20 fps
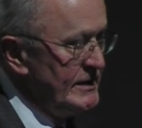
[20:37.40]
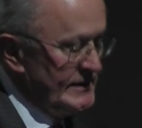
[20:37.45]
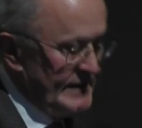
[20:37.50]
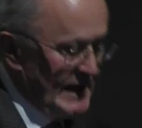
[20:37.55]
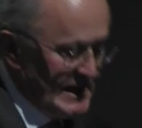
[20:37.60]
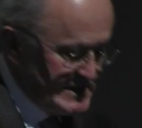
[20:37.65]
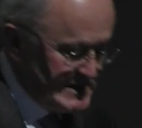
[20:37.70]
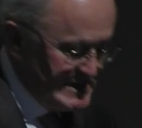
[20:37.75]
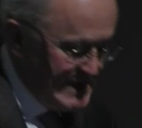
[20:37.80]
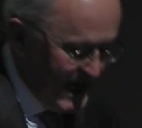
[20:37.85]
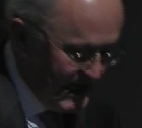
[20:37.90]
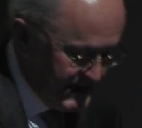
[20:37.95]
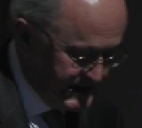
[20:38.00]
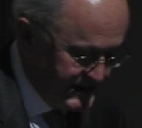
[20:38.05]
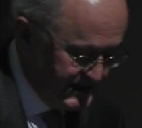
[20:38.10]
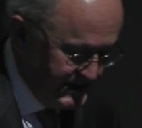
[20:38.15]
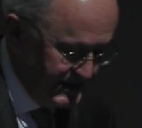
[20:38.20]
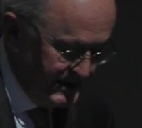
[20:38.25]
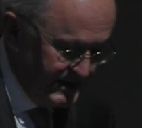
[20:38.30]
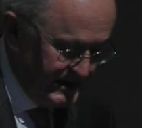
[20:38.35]
does
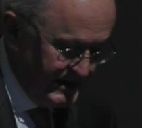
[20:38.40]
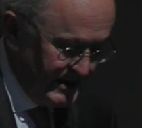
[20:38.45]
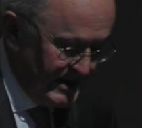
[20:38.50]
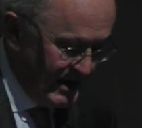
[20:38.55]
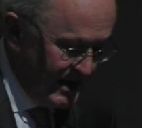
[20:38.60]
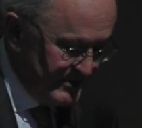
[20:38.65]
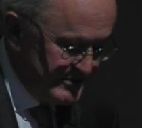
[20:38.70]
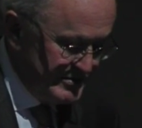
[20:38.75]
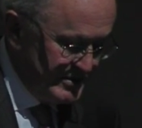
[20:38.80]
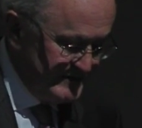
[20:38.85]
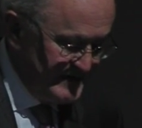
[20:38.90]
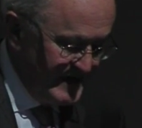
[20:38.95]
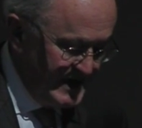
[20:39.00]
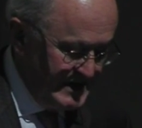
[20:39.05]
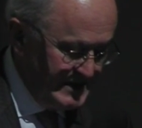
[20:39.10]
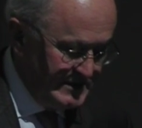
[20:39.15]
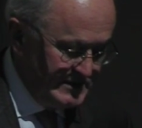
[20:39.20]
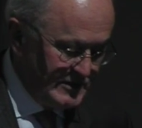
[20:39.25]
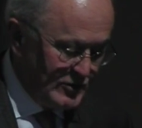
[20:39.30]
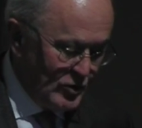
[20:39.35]
not
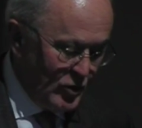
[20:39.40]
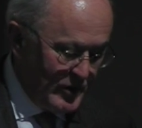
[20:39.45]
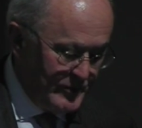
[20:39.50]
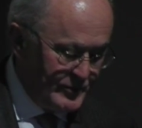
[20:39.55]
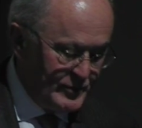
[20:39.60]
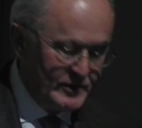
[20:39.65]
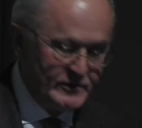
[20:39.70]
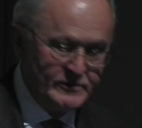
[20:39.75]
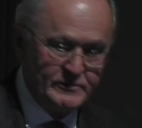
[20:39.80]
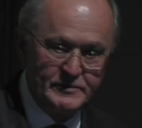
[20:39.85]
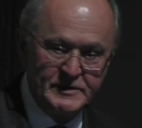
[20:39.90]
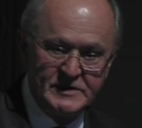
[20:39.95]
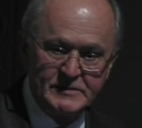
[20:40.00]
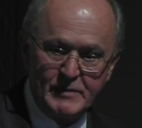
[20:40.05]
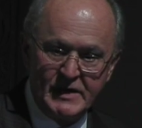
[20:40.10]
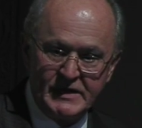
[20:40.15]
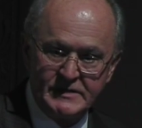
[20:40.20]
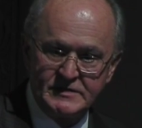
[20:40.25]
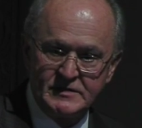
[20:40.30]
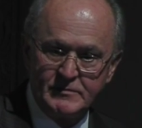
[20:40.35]
contravene the corporate
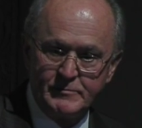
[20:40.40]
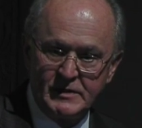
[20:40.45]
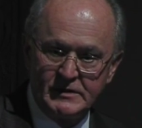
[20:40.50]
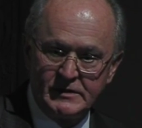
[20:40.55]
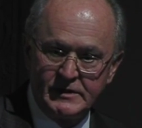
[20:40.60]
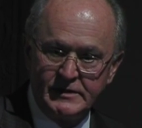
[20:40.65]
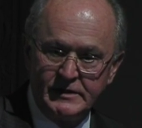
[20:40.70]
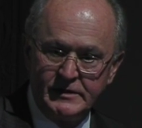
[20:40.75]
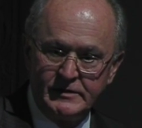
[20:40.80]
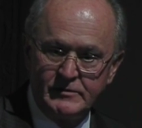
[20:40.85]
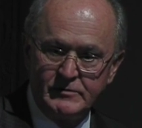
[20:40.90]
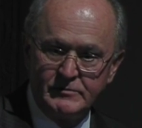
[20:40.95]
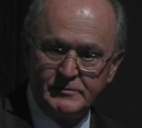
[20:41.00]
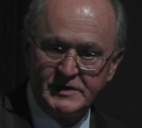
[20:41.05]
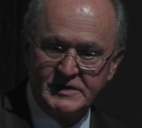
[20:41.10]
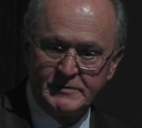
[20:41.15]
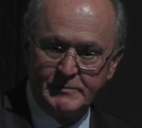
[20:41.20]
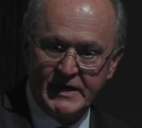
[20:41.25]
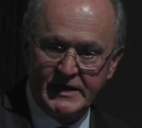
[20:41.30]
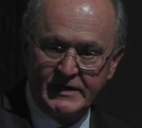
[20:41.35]
responsibility to
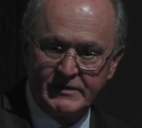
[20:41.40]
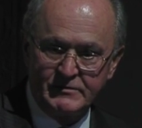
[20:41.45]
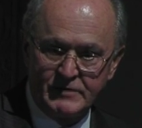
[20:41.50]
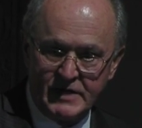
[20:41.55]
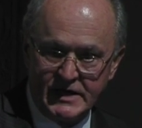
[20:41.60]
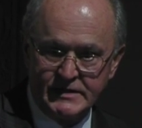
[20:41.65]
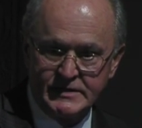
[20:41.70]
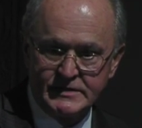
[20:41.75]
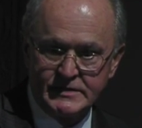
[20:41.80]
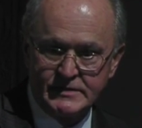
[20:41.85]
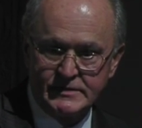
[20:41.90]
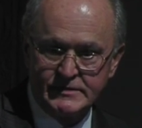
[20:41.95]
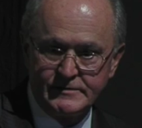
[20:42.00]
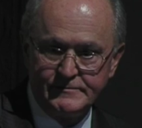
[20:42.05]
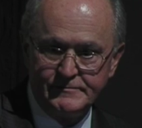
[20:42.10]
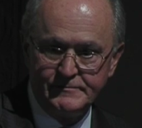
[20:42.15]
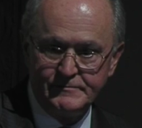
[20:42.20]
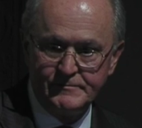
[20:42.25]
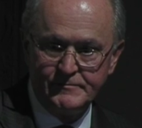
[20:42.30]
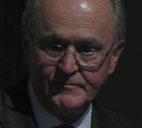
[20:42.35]
respect rights.
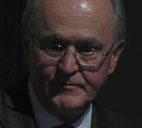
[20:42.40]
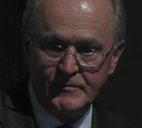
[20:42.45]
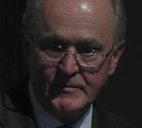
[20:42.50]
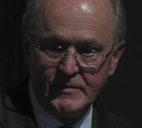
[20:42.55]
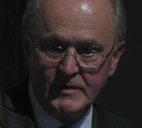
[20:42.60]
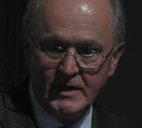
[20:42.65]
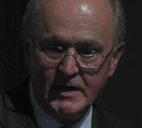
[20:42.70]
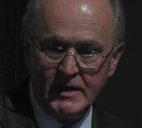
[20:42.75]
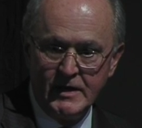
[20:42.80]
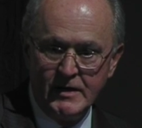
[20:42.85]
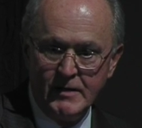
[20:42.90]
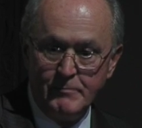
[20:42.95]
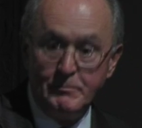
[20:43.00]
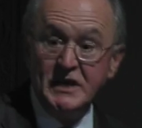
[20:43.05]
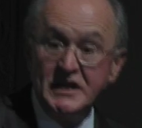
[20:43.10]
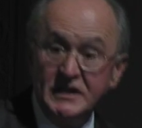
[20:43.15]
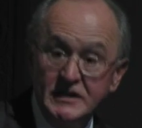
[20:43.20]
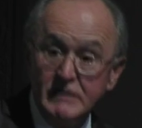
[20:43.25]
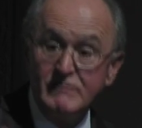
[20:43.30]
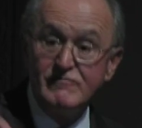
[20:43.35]

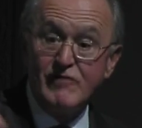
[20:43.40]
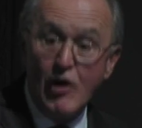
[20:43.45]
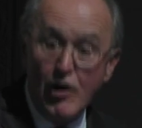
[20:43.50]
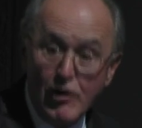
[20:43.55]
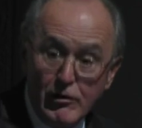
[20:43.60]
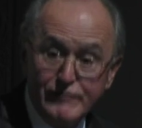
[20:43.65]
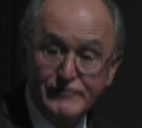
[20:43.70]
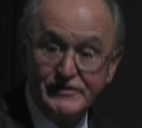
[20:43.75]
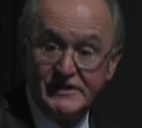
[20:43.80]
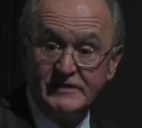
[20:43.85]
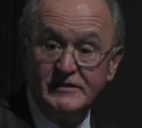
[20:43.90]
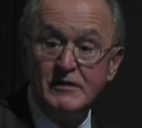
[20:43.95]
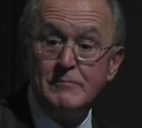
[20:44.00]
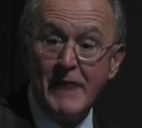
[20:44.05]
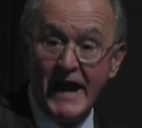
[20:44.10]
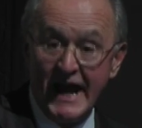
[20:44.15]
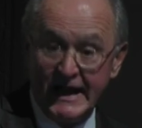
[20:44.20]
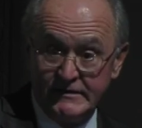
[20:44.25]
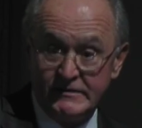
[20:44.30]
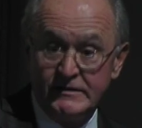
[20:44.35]
Being involved in the
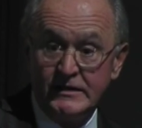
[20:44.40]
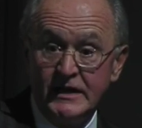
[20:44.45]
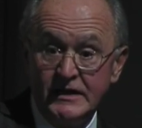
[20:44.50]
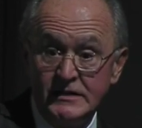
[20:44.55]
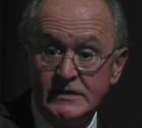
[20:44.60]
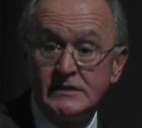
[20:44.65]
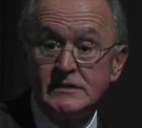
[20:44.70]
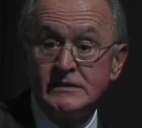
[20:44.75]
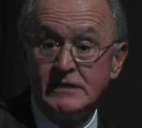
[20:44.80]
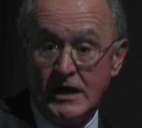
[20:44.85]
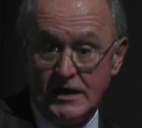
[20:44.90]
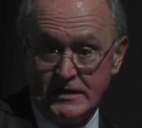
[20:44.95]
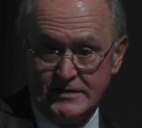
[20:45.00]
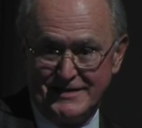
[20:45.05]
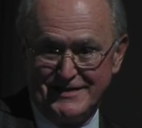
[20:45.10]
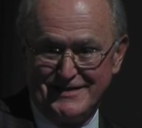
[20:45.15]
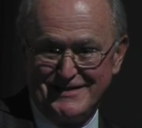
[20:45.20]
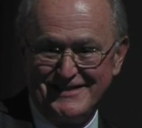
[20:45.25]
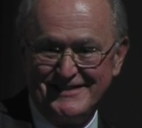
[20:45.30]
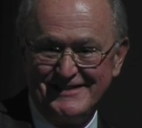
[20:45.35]
bad things
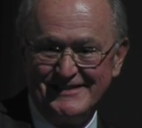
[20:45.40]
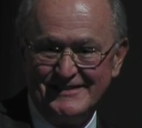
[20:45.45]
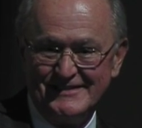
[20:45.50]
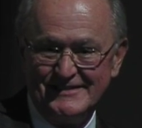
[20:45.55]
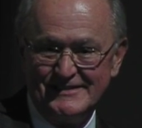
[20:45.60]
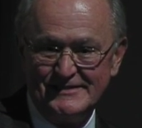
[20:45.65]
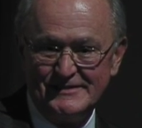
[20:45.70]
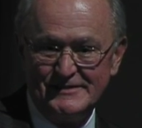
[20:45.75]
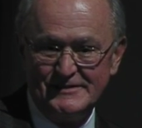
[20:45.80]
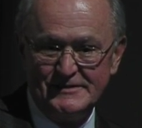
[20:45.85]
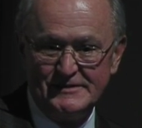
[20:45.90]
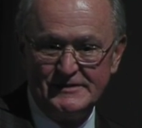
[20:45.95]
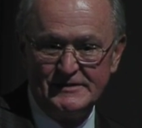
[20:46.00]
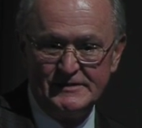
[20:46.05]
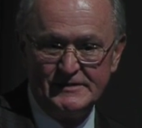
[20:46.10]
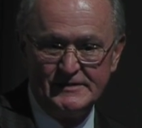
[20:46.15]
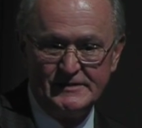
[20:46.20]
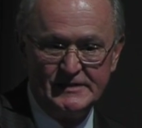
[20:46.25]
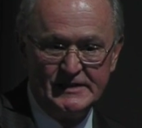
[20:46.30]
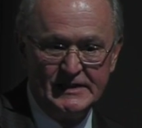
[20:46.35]
does.
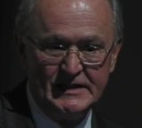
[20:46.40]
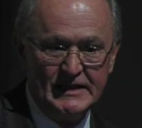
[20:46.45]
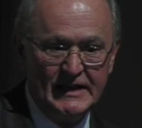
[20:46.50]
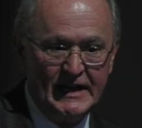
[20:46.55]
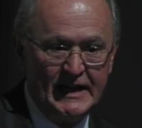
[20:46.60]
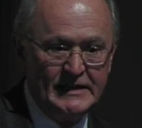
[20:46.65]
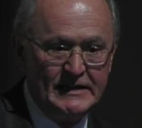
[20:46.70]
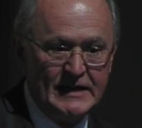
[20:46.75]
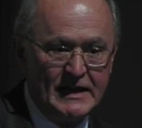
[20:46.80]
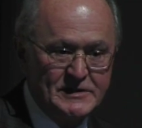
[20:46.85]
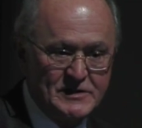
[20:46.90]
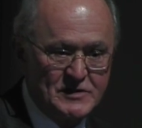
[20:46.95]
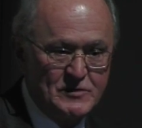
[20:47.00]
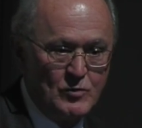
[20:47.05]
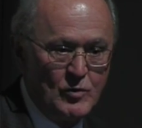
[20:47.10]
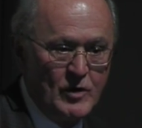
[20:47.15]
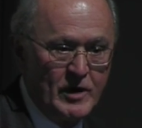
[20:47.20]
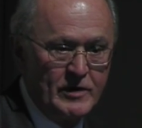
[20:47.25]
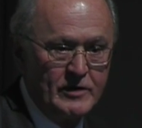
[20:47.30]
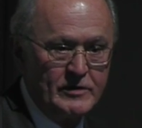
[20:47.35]
And
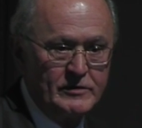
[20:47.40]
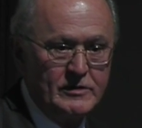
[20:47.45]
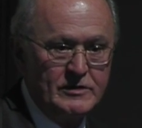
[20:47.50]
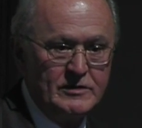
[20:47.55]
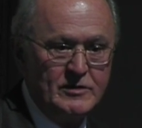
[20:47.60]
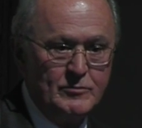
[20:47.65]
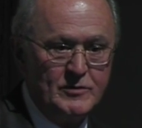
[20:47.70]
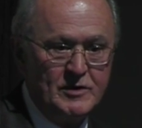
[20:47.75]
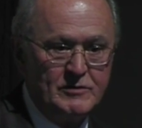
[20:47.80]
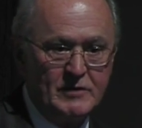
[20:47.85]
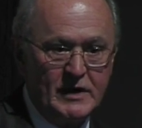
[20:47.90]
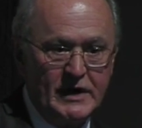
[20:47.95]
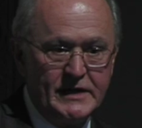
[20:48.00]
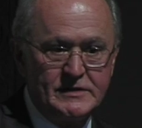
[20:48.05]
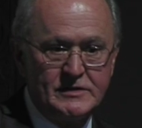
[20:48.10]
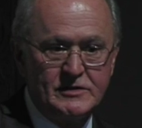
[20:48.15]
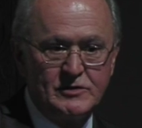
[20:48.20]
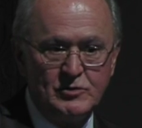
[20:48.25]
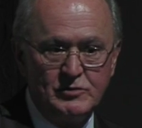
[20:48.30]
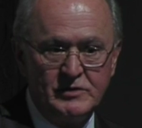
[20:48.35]
that's where the human
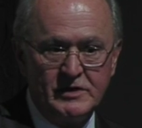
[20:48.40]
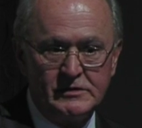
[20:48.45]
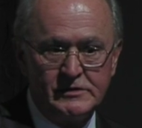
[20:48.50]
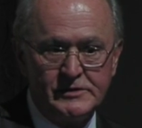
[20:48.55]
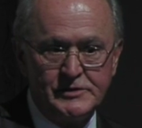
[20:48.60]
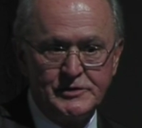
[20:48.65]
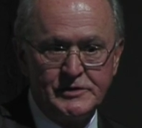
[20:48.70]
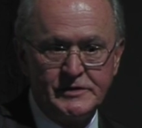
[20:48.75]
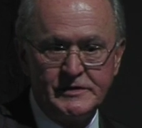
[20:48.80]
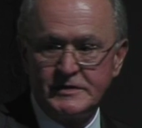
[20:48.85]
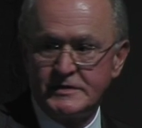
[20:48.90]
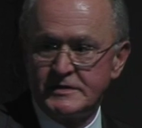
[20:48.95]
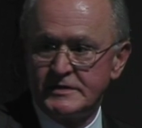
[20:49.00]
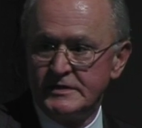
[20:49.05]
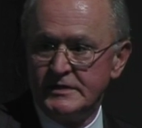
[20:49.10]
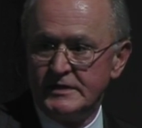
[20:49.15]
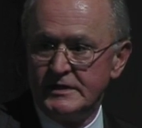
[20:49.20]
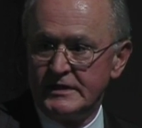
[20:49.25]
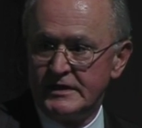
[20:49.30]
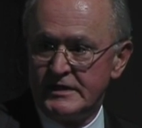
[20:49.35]
rights due diligence
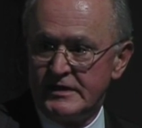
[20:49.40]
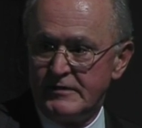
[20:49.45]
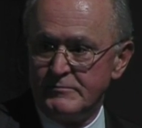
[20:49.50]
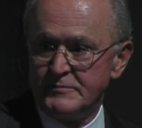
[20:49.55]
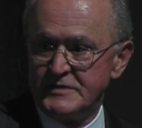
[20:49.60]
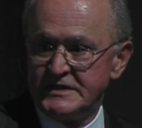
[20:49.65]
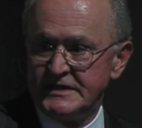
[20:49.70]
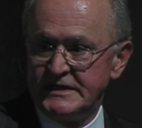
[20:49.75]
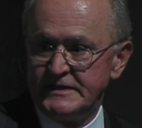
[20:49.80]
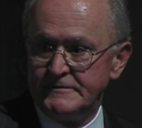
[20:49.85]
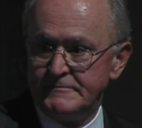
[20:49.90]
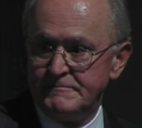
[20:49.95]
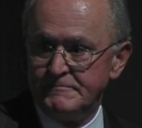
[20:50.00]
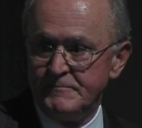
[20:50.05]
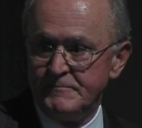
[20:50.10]
comes in.